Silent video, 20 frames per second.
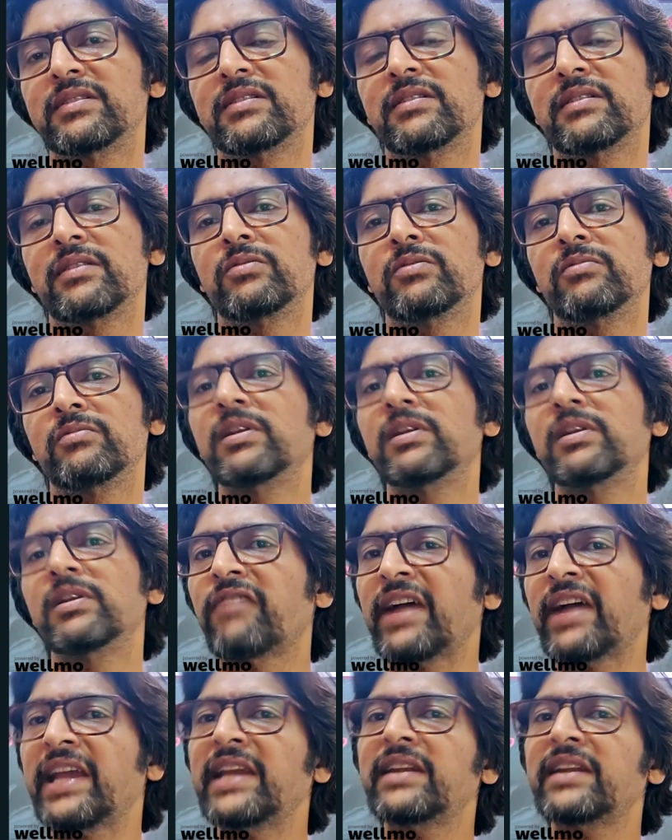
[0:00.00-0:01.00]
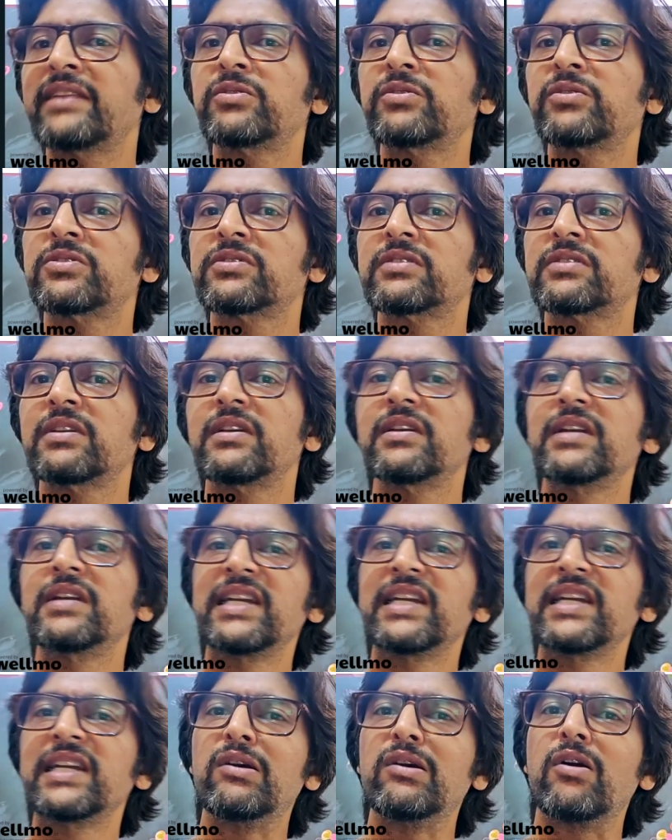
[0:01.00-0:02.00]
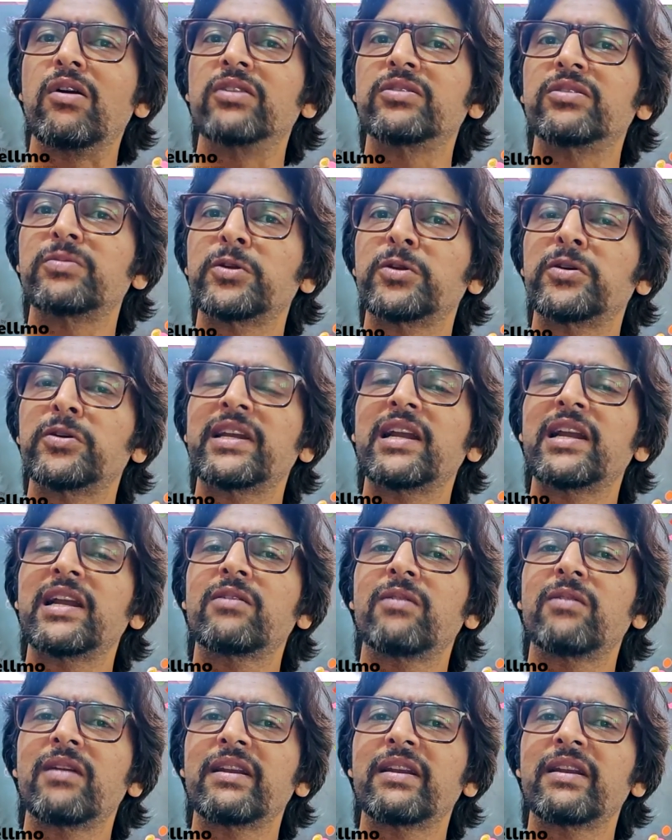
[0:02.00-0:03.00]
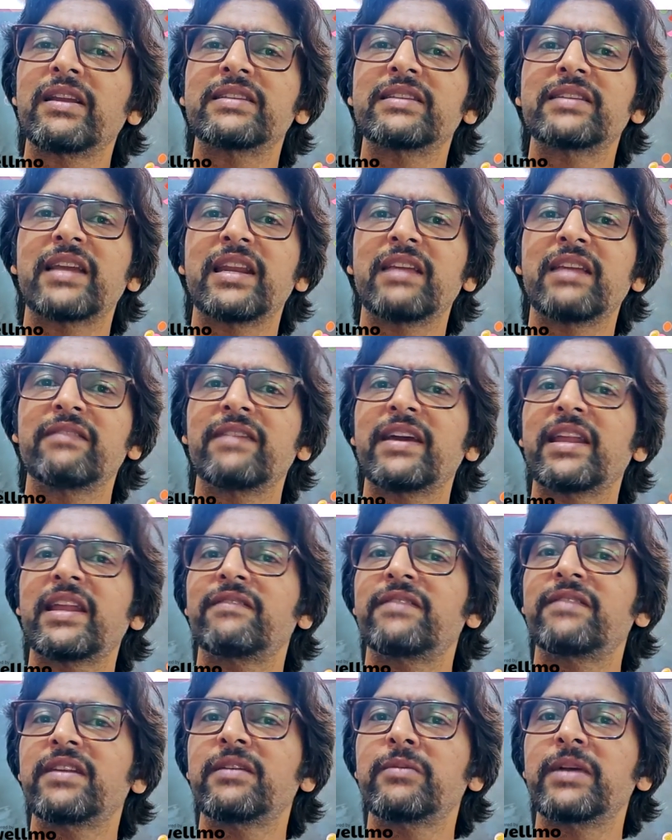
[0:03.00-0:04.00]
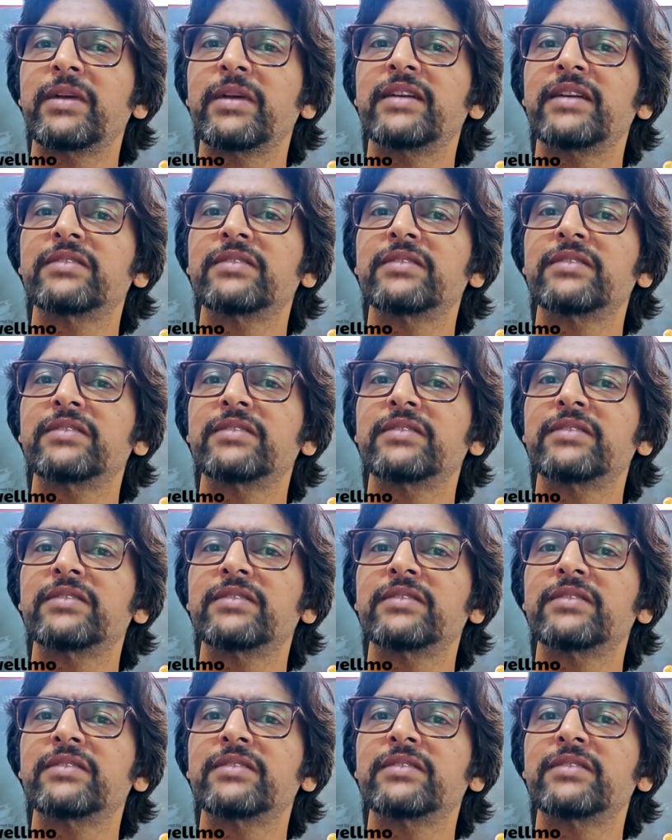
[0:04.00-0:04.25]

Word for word: you will find those entrepreneurial qualities anywhere, everywhere.